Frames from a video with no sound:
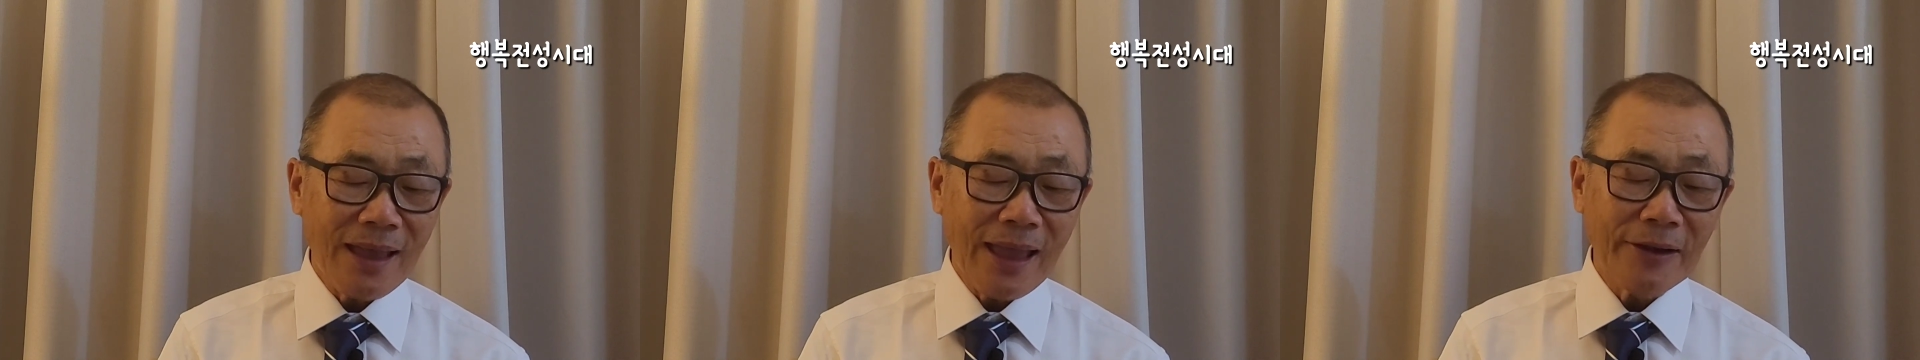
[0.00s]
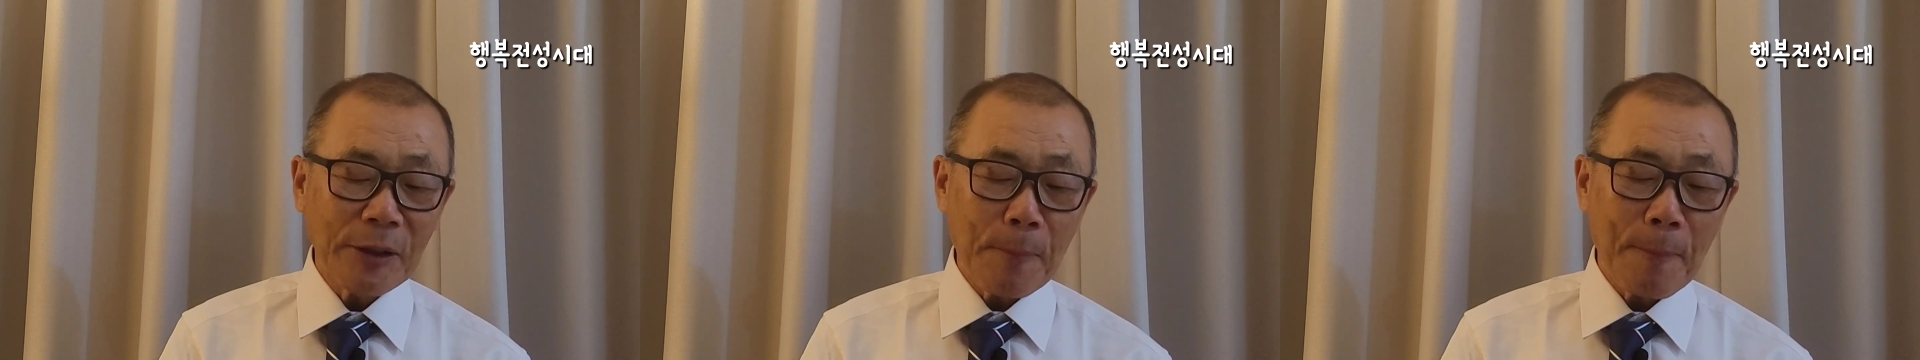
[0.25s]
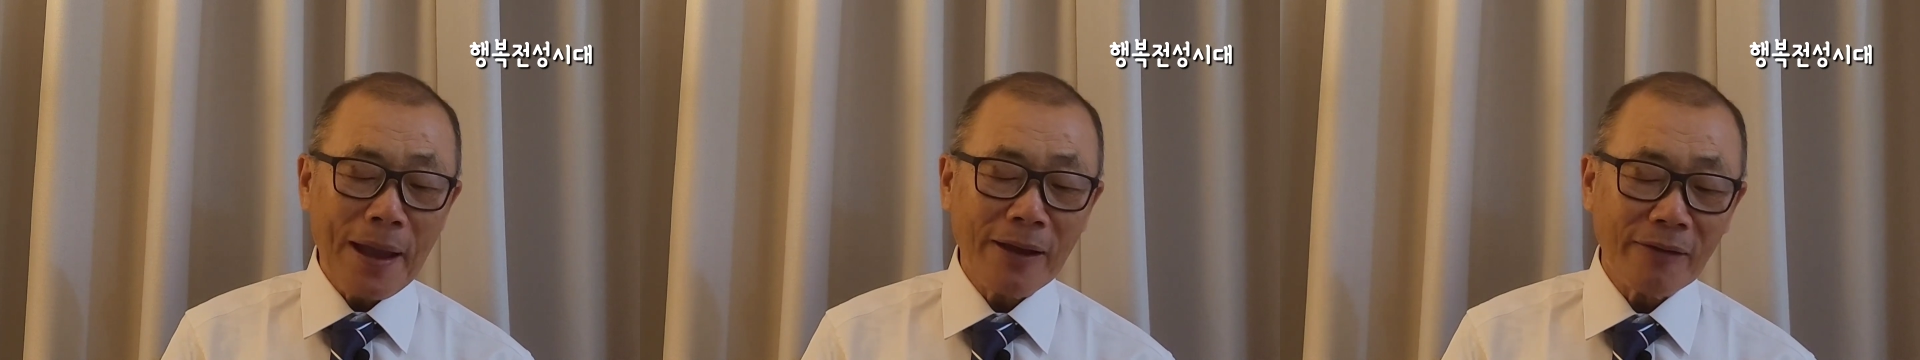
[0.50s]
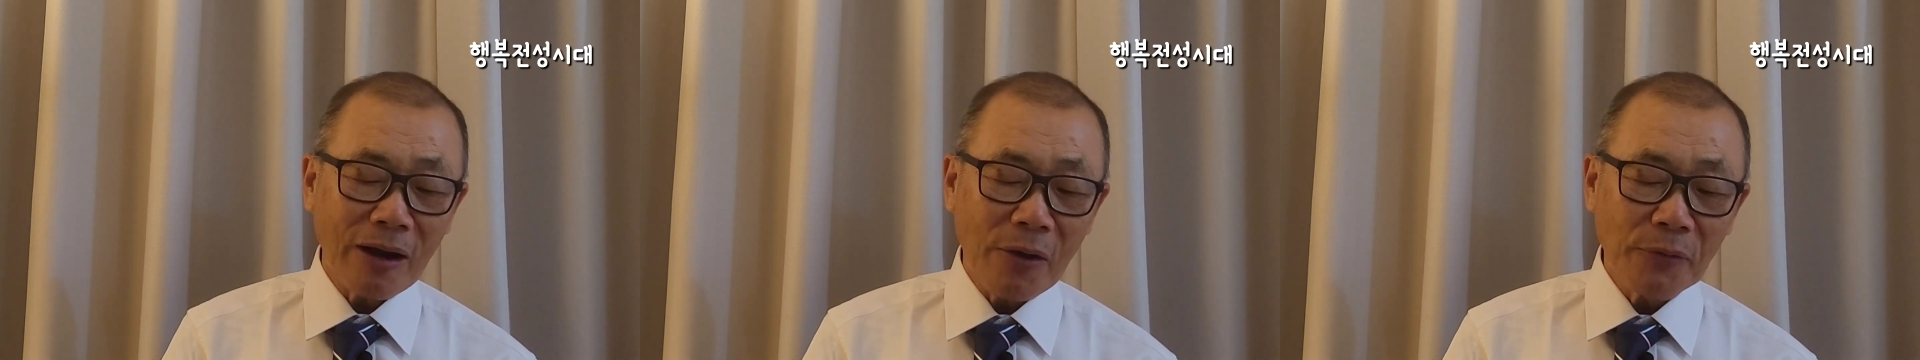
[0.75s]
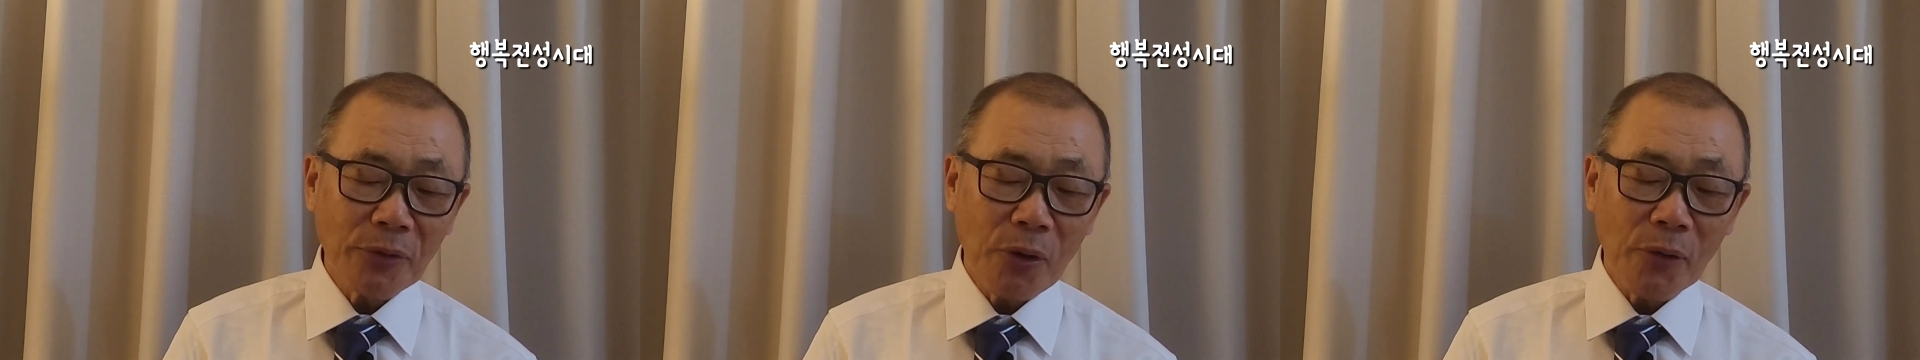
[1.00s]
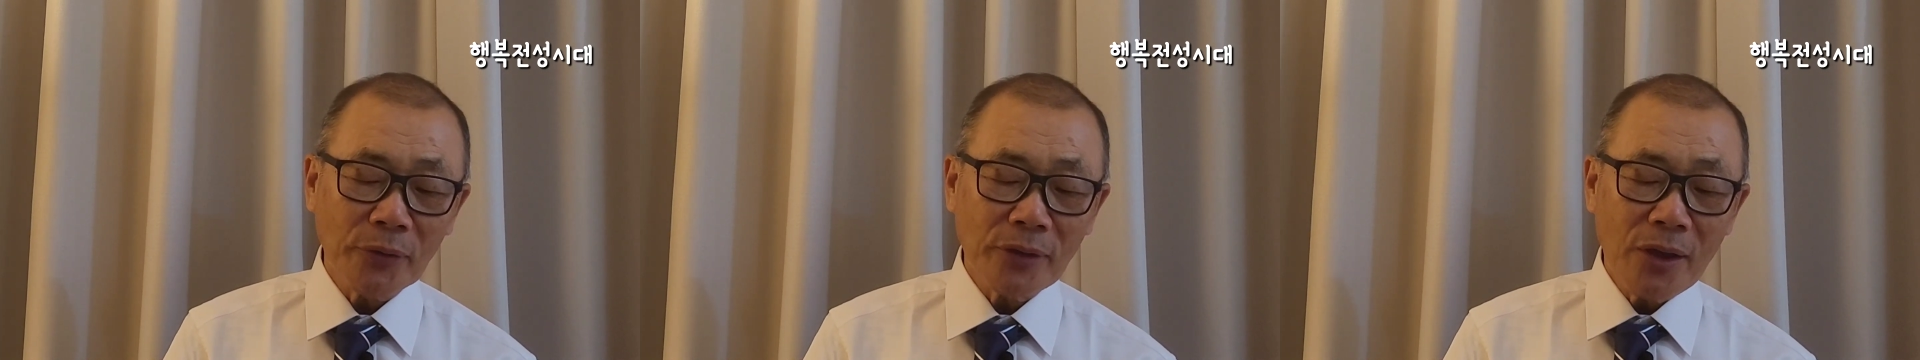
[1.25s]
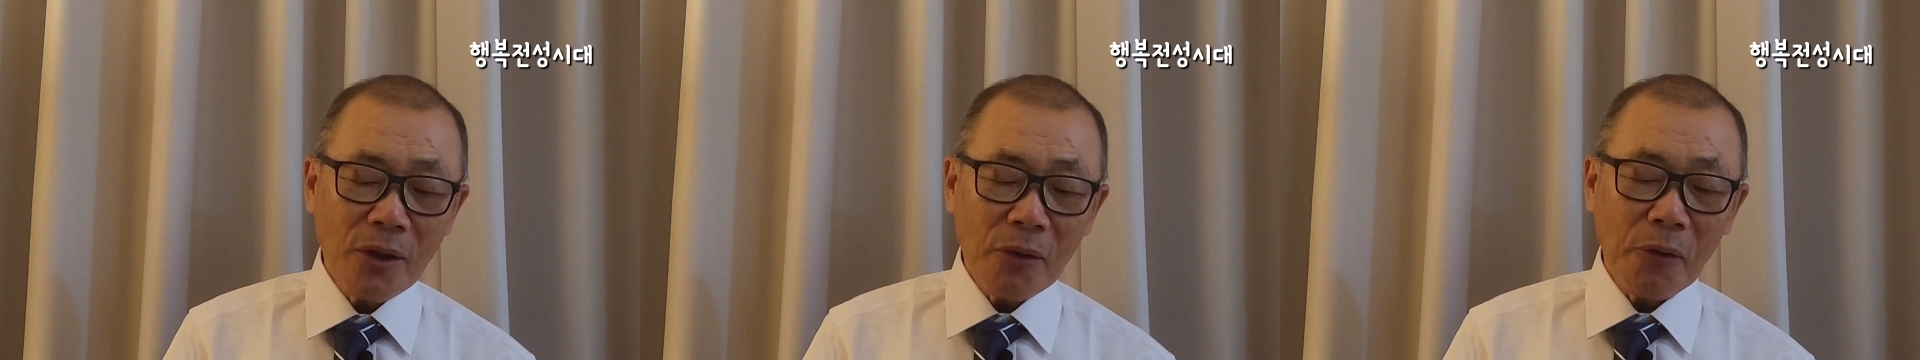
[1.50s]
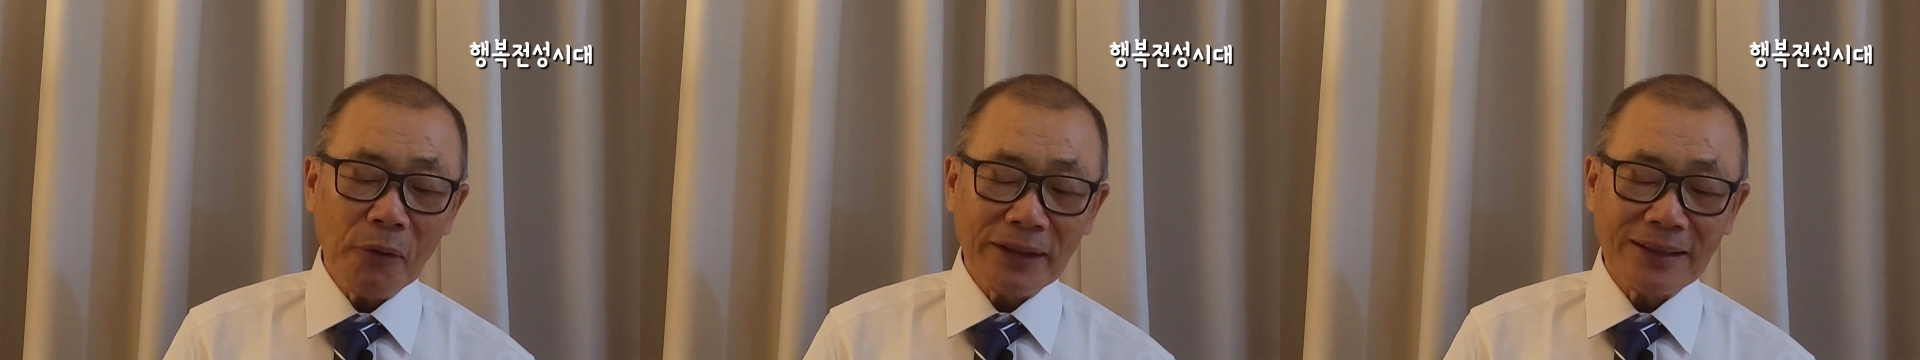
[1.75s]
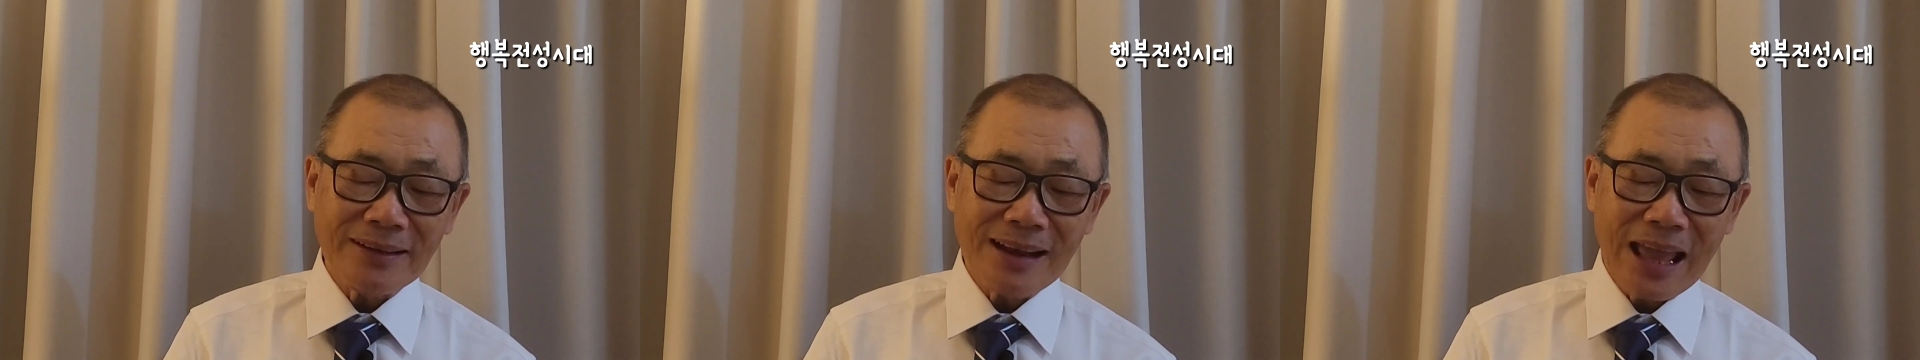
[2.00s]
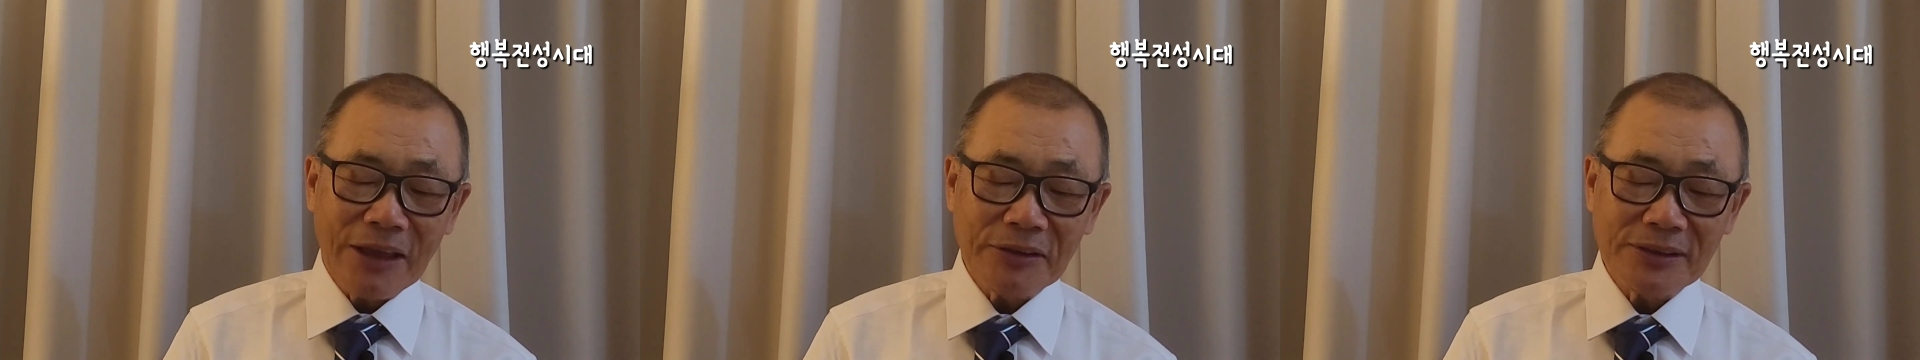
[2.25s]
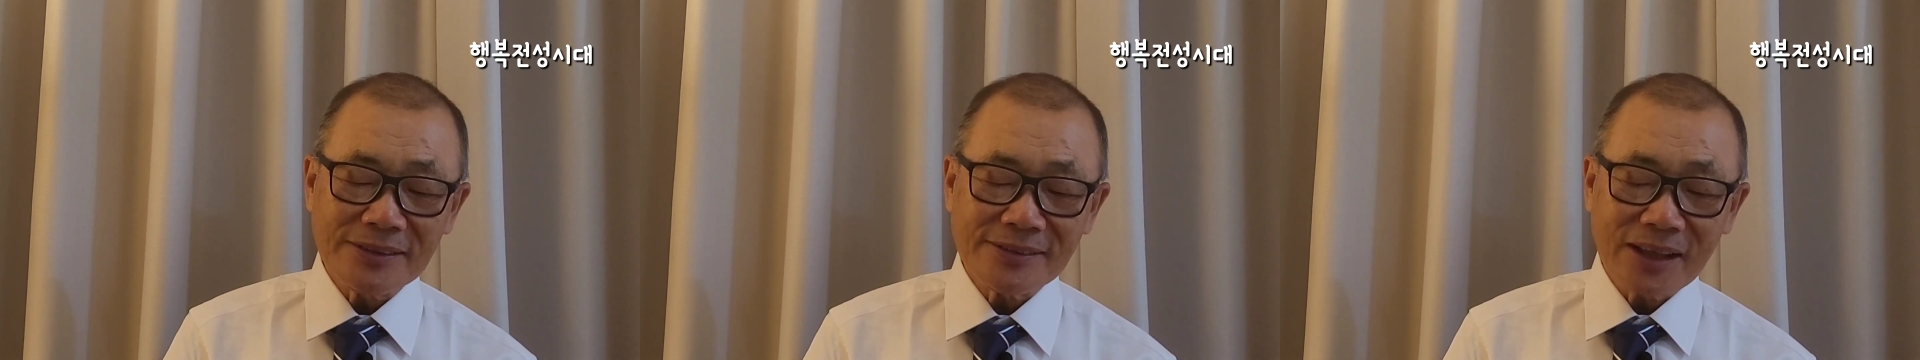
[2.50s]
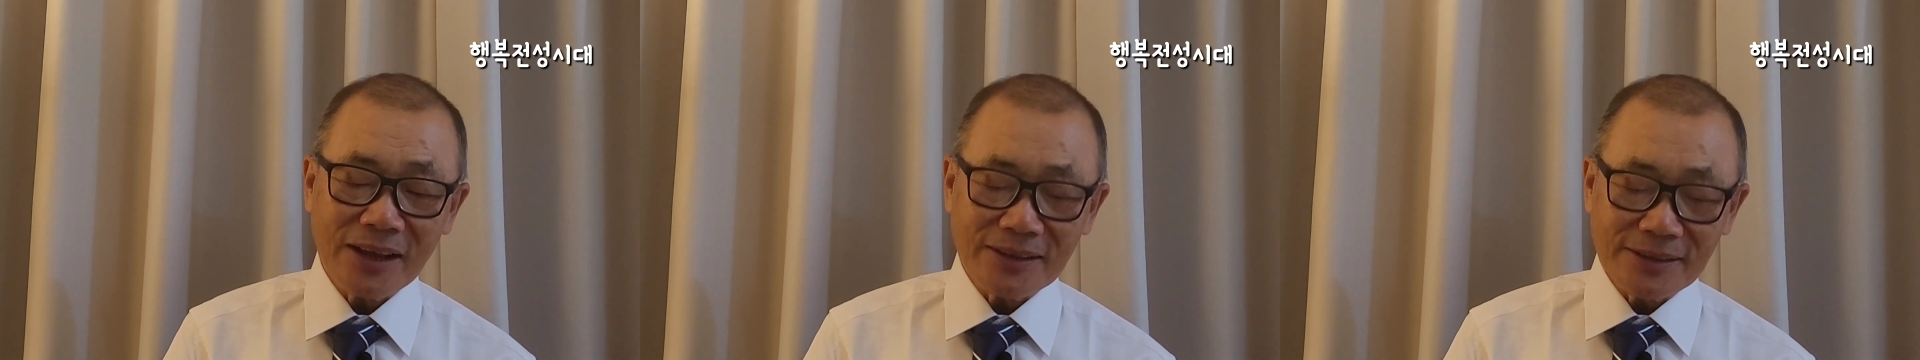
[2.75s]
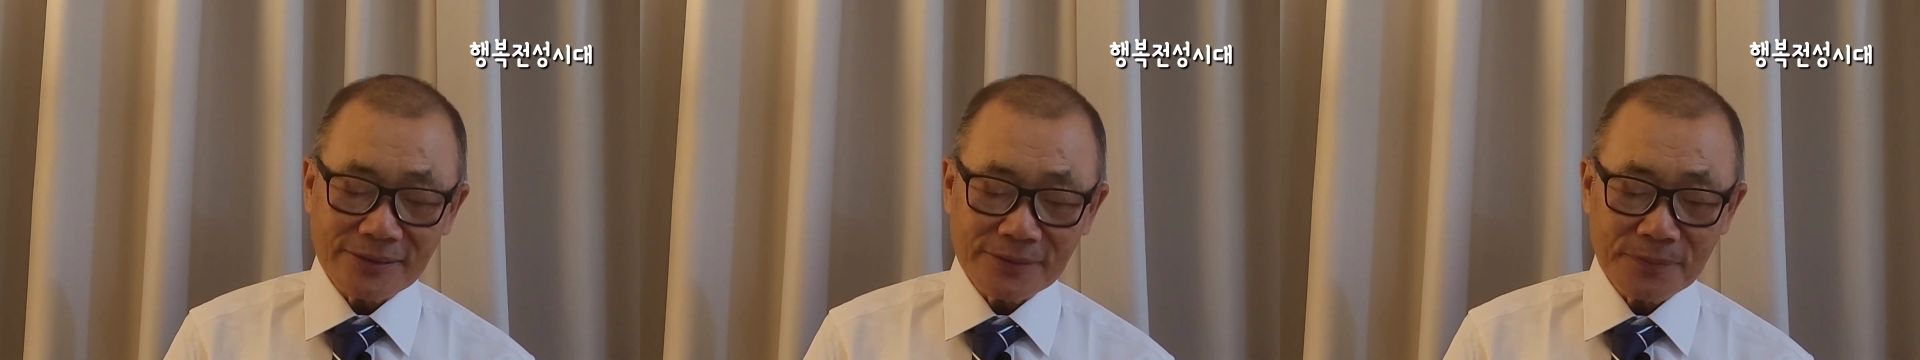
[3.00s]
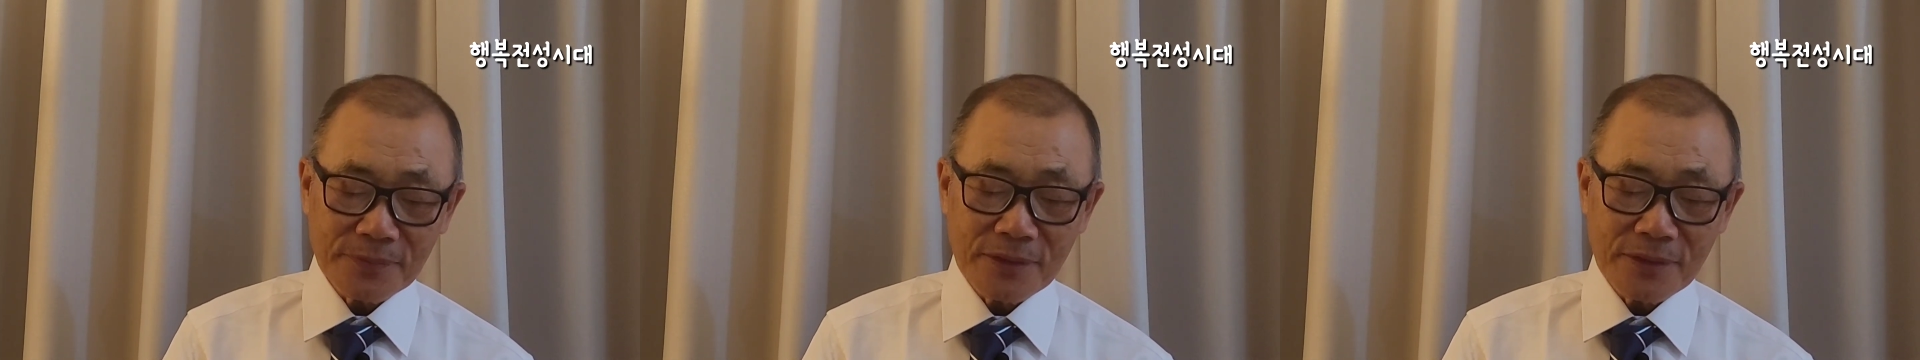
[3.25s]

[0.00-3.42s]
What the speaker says: any background on Korean language studies.